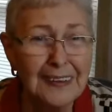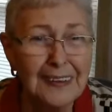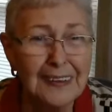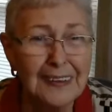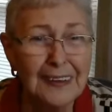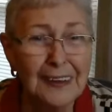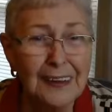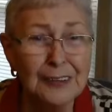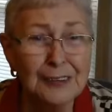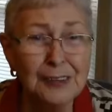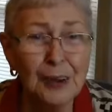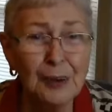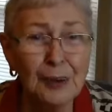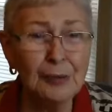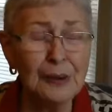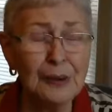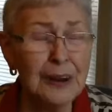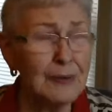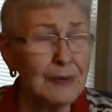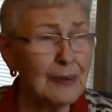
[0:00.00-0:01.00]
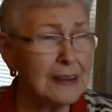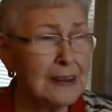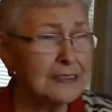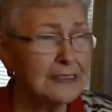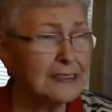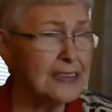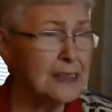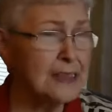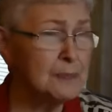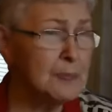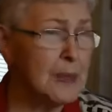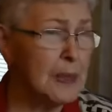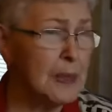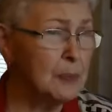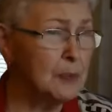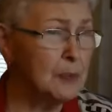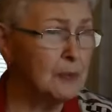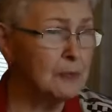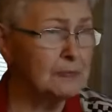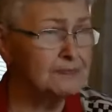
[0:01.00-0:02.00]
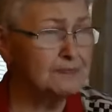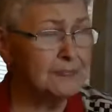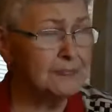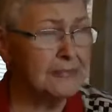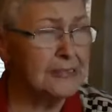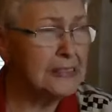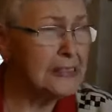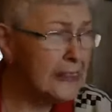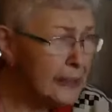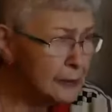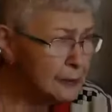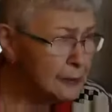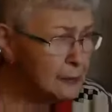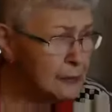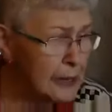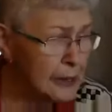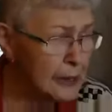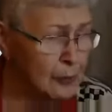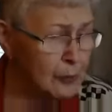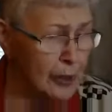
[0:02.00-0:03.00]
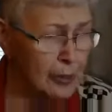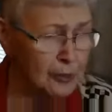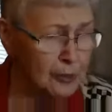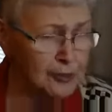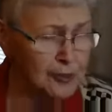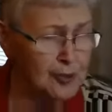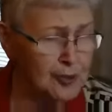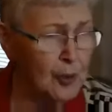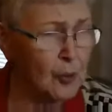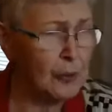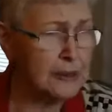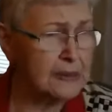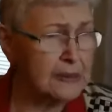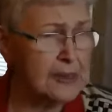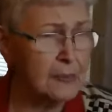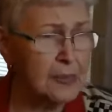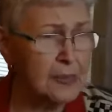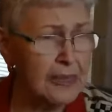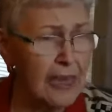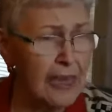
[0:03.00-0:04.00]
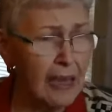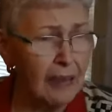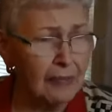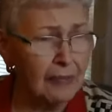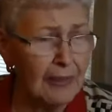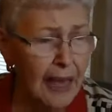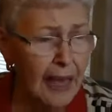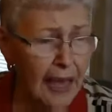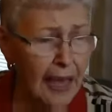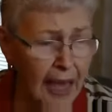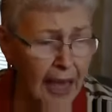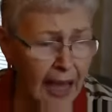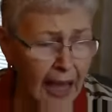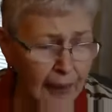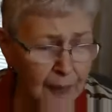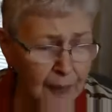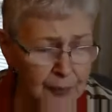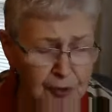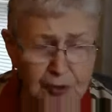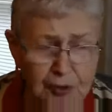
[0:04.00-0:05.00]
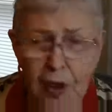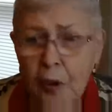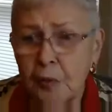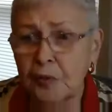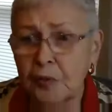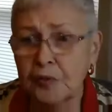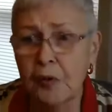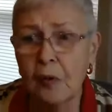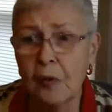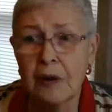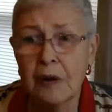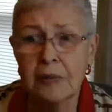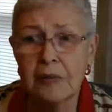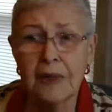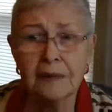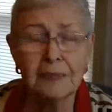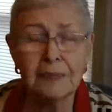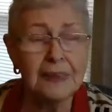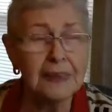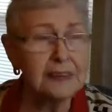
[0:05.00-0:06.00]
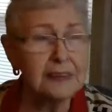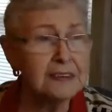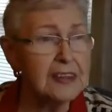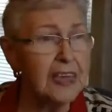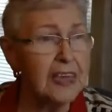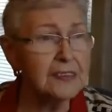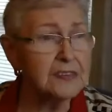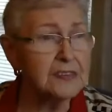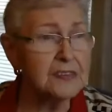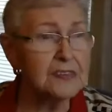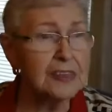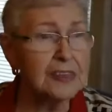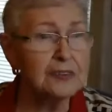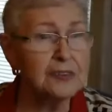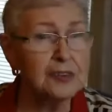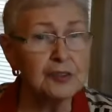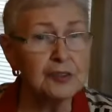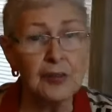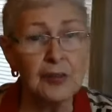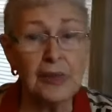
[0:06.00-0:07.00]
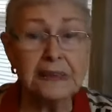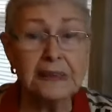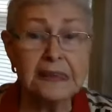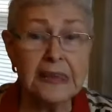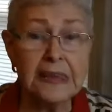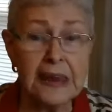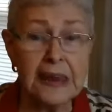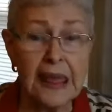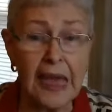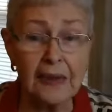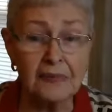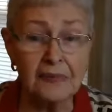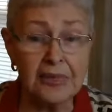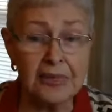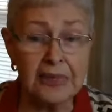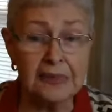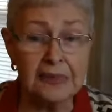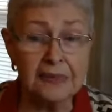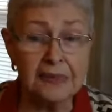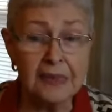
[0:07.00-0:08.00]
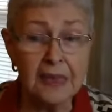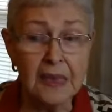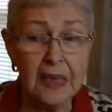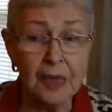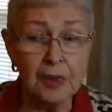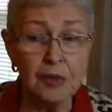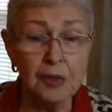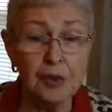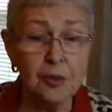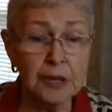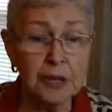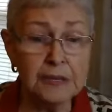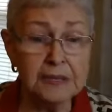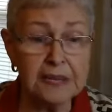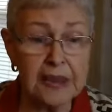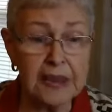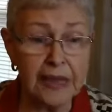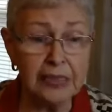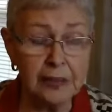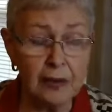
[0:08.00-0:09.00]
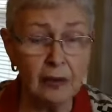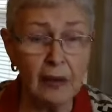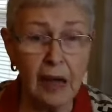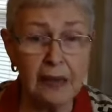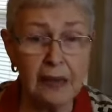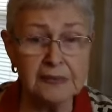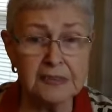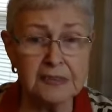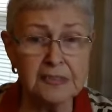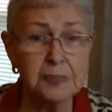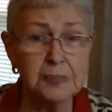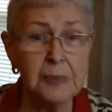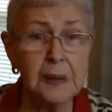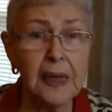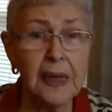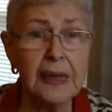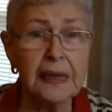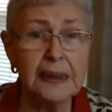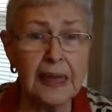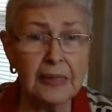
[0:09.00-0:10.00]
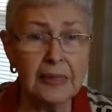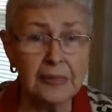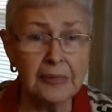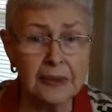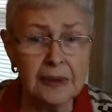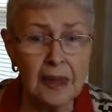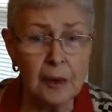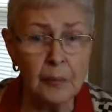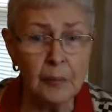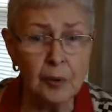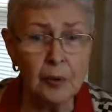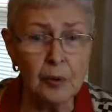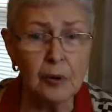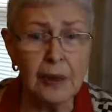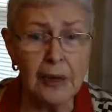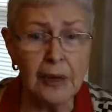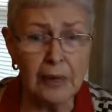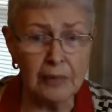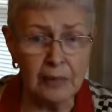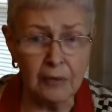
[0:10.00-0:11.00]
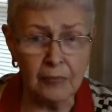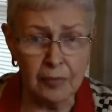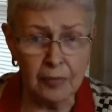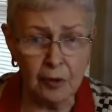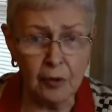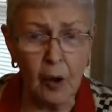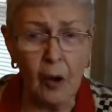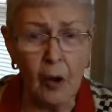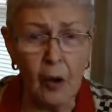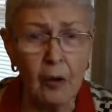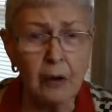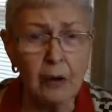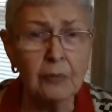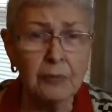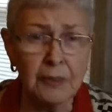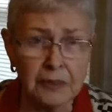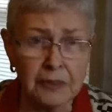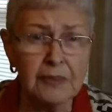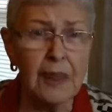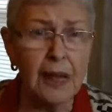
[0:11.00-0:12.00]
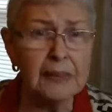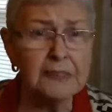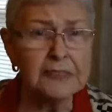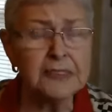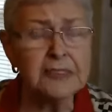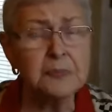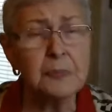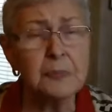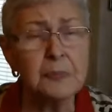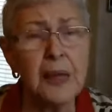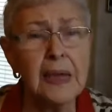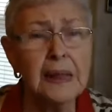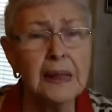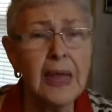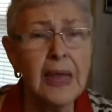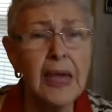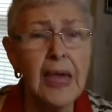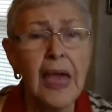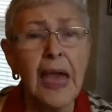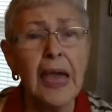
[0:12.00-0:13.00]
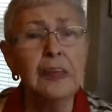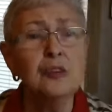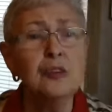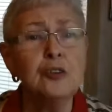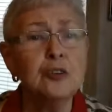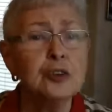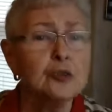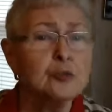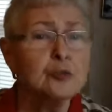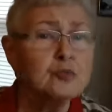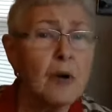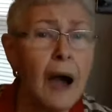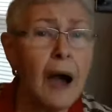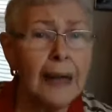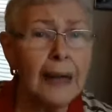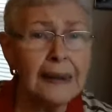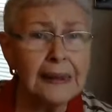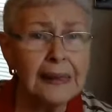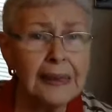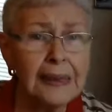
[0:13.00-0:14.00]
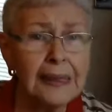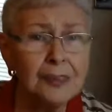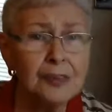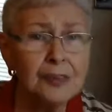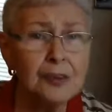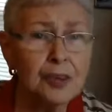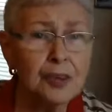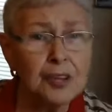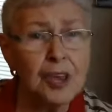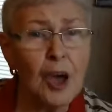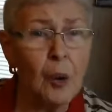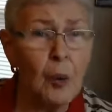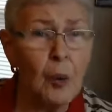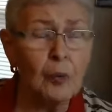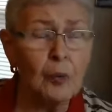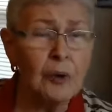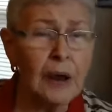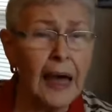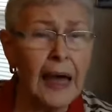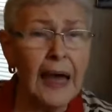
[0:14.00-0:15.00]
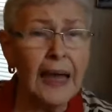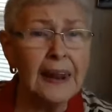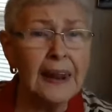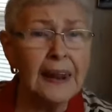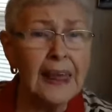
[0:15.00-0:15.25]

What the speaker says: I know whenever I see people littering, whether it's throwing something out, I'm so sorry that in Texas they did have these. You could take their license plate and the number of the car, the license plate, and you could write in. You could go online